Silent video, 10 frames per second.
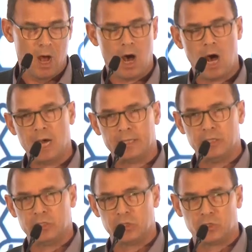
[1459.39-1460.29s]

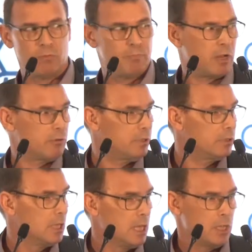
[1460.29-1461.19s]
Hardness is
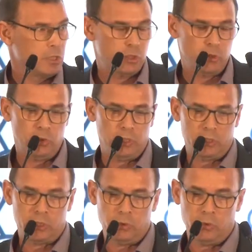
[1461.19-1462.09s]
comparable to,
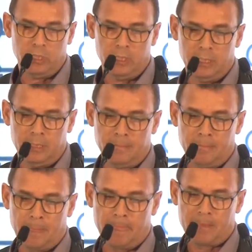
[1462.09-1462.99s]
to, um,